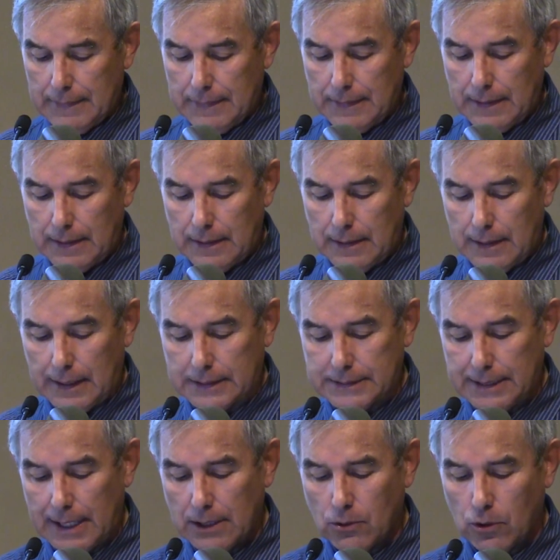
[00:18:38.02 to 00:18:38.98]
The
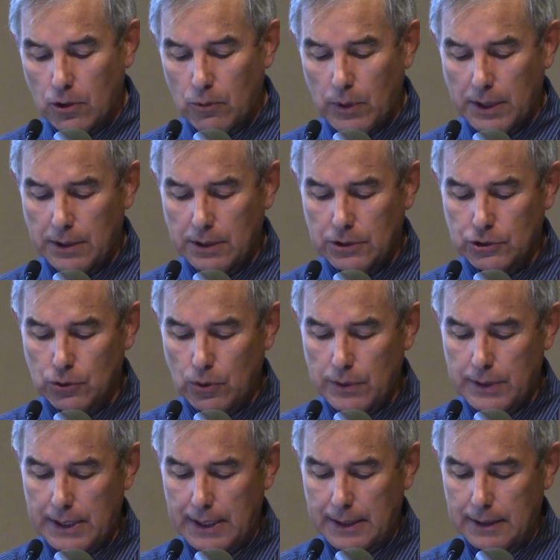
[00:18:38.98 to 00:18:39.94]
extant court records
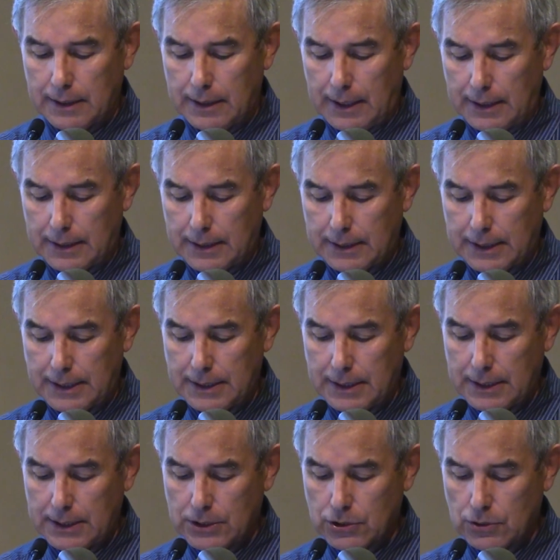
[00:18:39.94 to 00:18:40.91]
show that 10
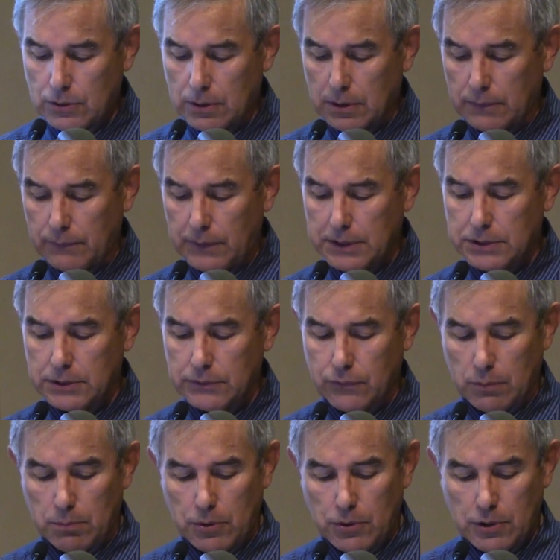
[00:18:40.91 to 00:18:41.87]
additional convictions
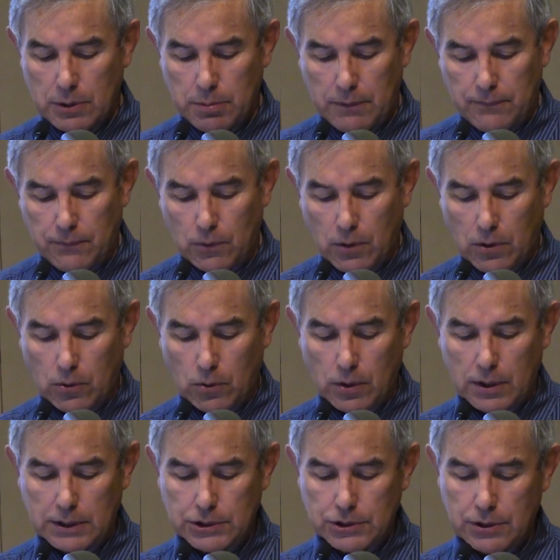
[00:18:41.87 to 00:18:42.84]
for murder before
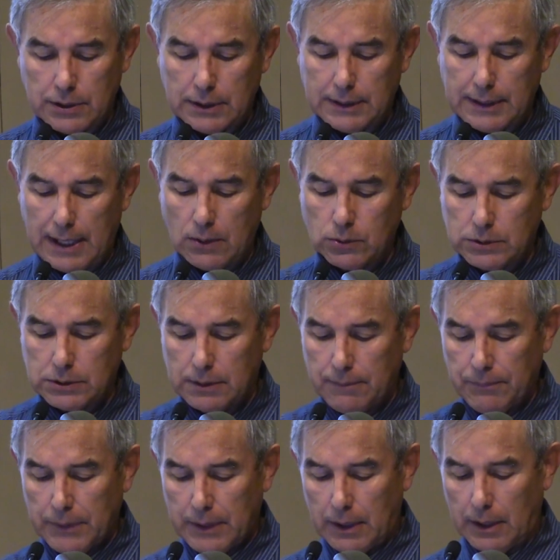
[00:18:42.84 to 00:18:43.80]
court adjourned at Taos,
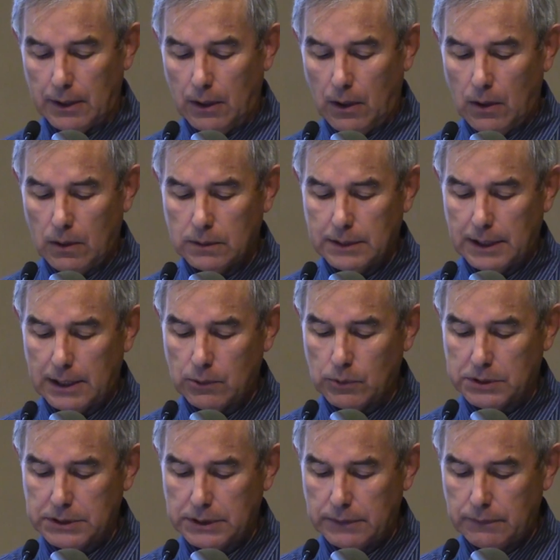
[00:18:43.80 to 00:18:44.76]
and all 10
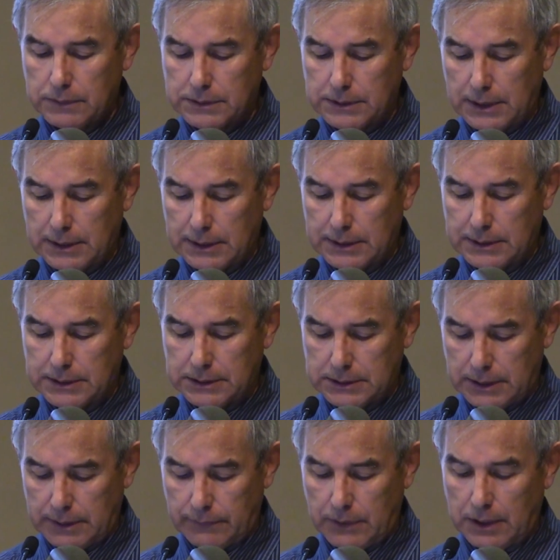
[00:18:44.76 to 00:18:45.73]
received
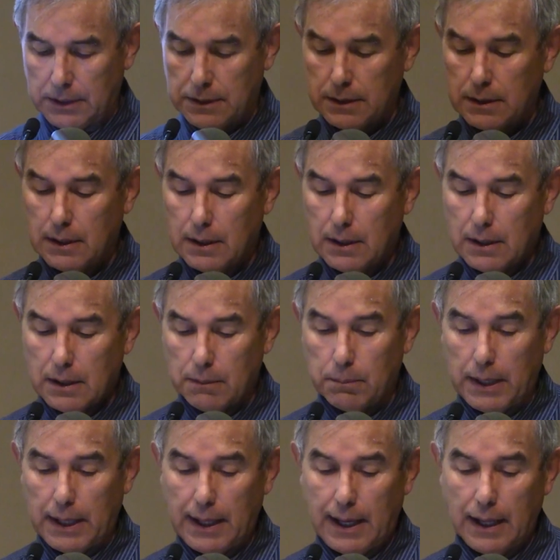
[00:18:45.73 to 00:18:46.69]
sentences of death
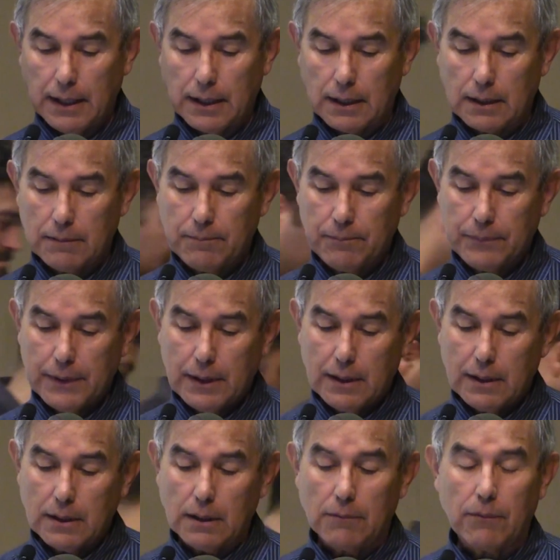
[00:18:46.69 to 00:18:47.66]
by hanging.
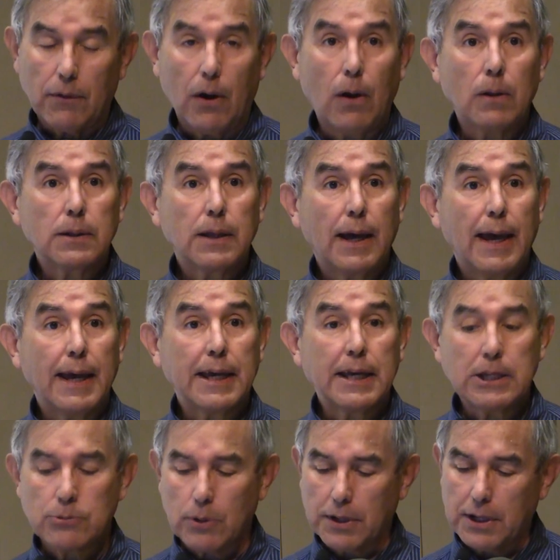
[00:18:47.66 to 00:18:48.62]
If all the
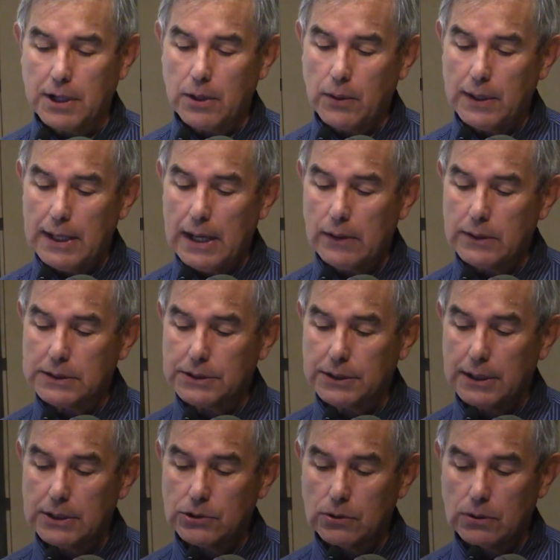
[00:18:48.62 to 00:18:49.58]
hangings were carried out as
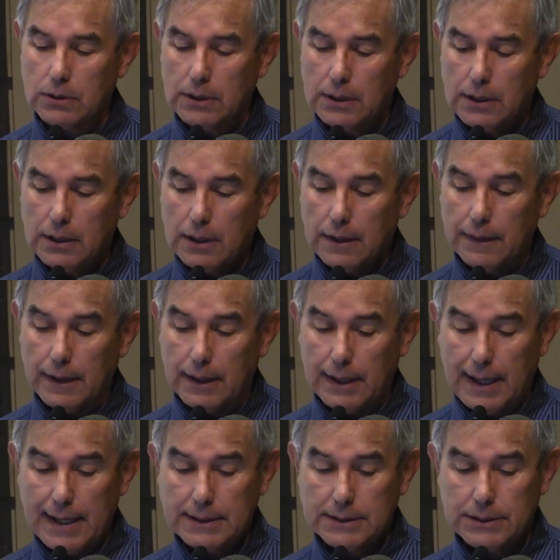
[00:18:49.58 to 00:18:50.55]
scheduled, the
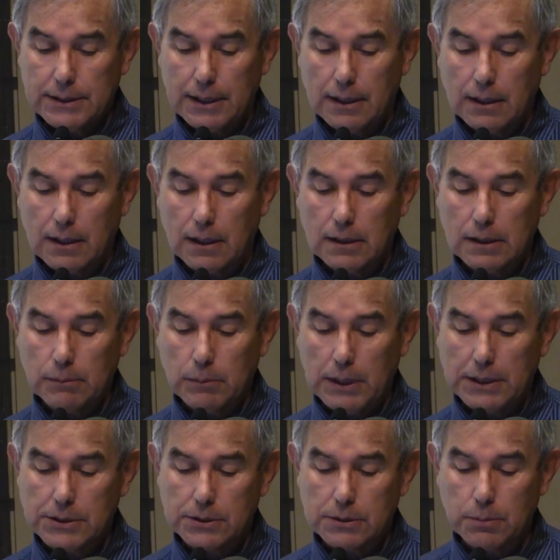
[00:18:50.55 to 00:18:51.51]
last 10
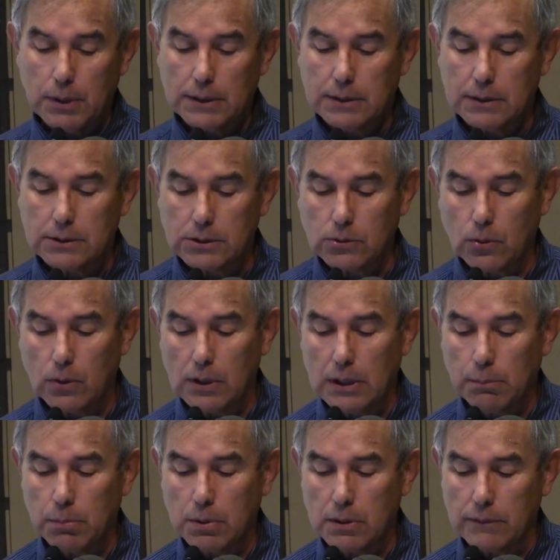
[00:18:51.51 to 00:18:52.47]
condemnations brought the total
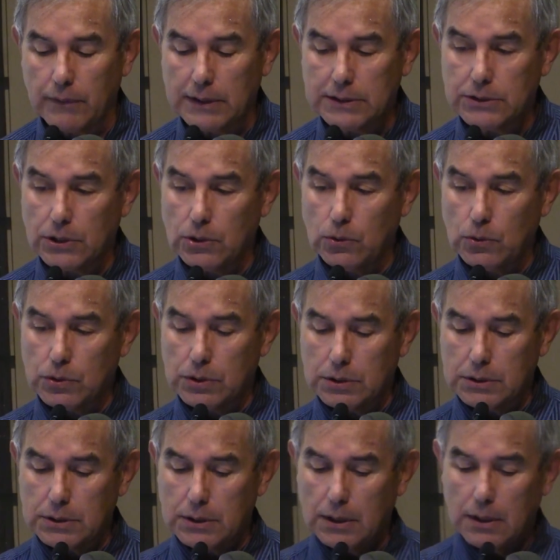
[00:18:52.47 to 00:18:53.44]
number of executions